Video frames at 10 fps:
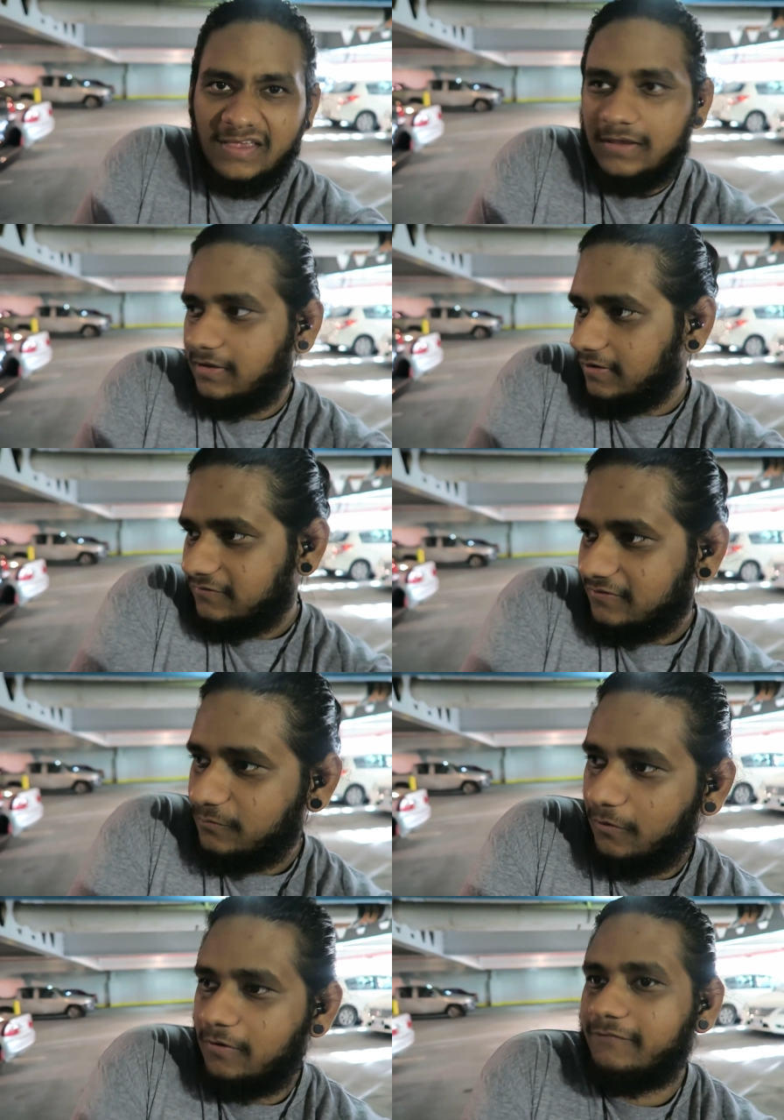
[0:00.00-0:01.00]
yeah, at least just
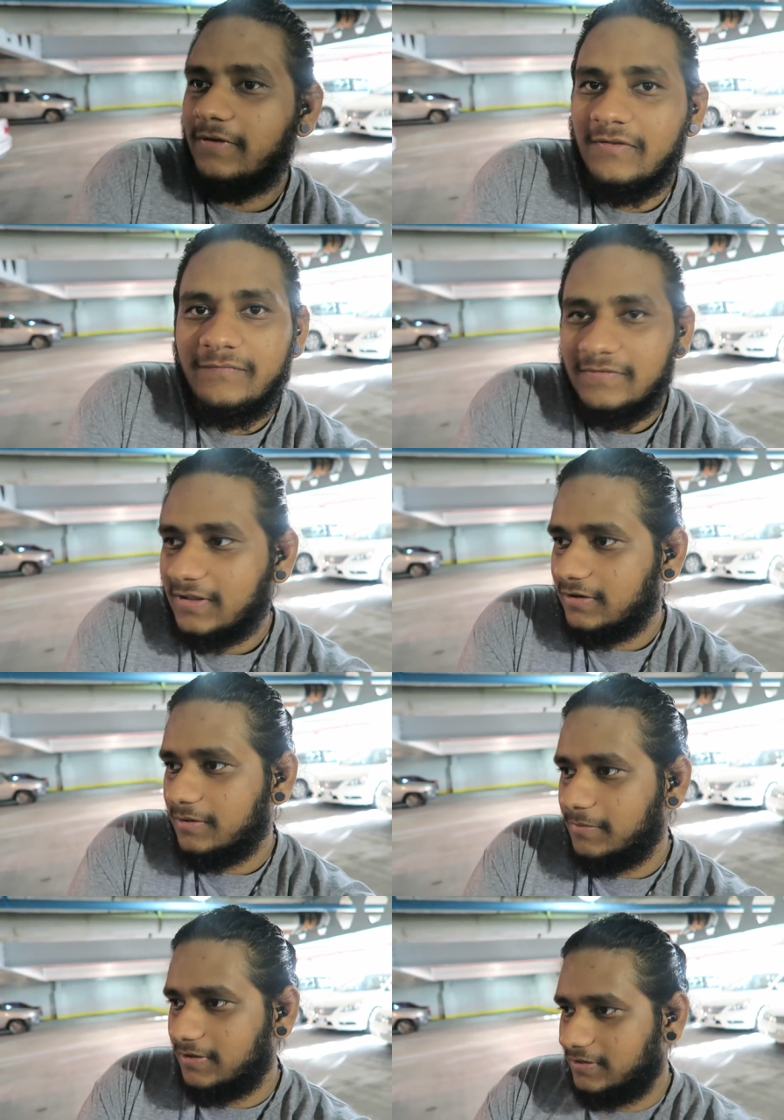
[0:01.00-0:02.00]
walk off and leave me
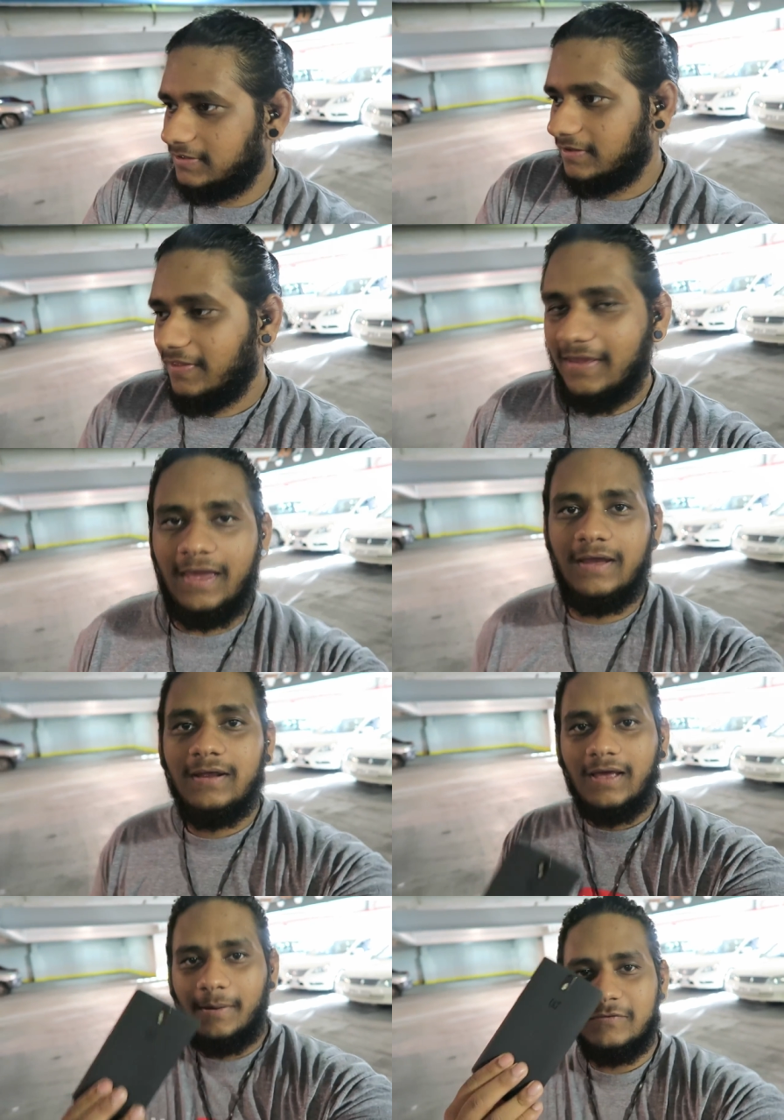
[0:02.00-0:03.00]
standing in the middle of the,
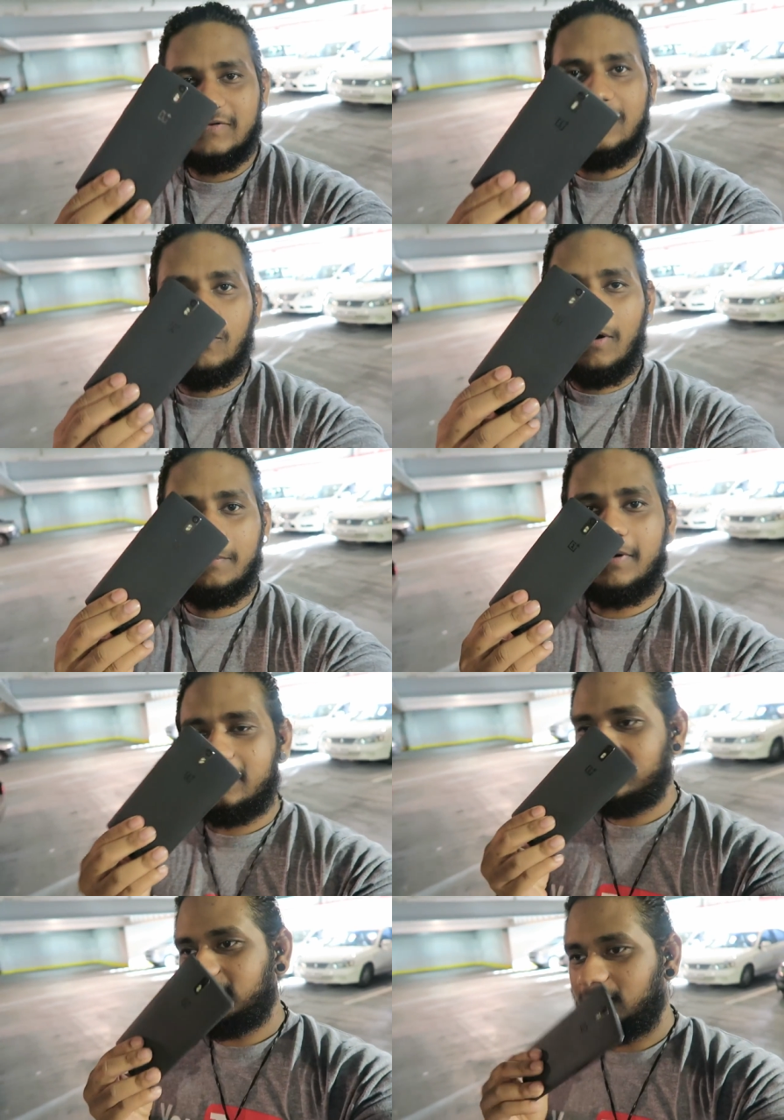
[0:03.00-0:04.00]
yeah, I'm using the
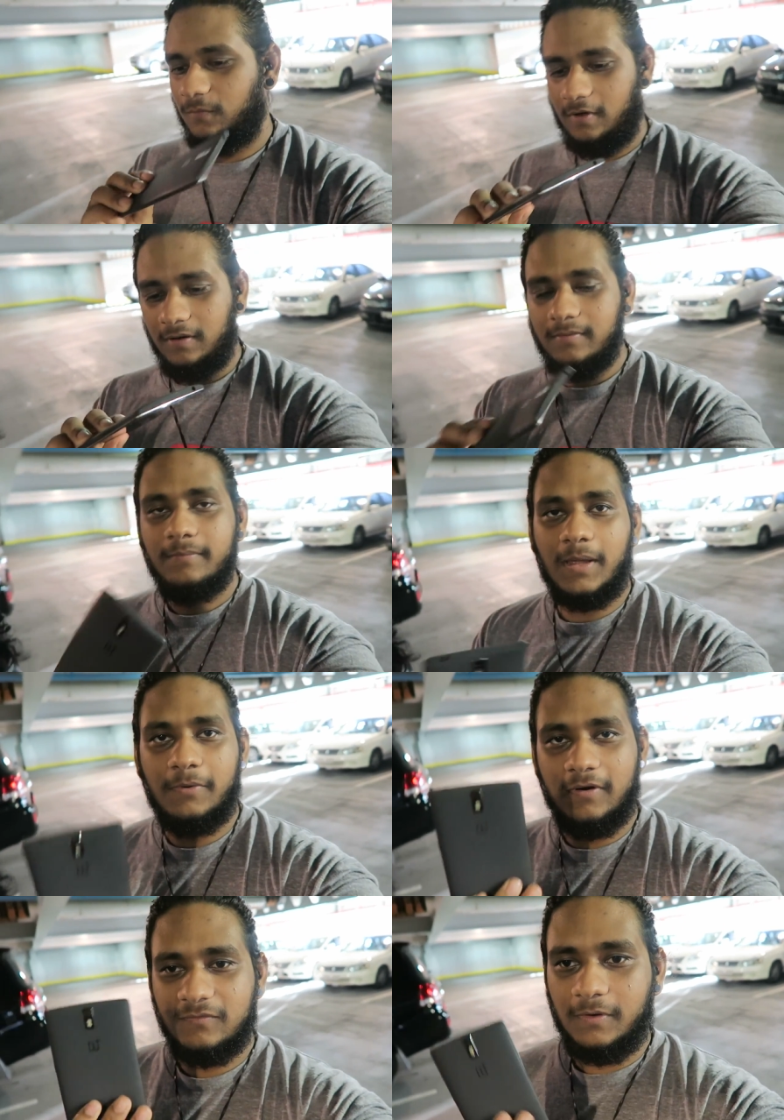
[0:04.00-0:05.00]
OnePlus One, my
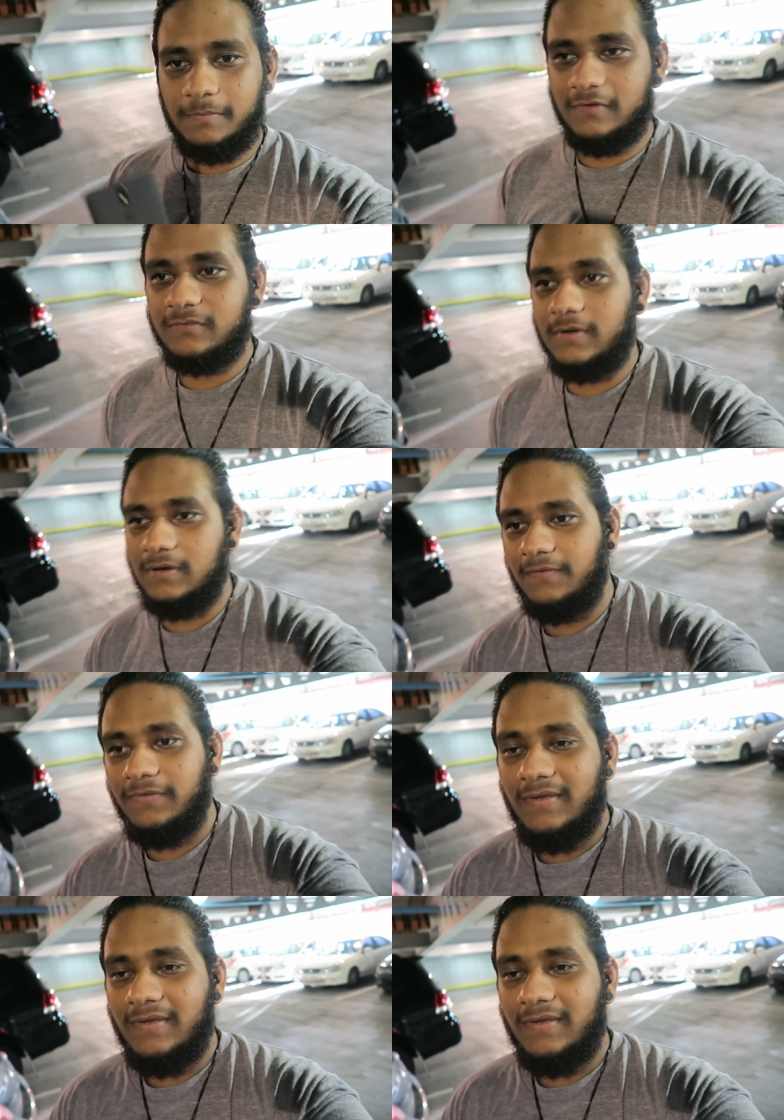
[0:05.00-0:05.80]
brother's OnePlus One,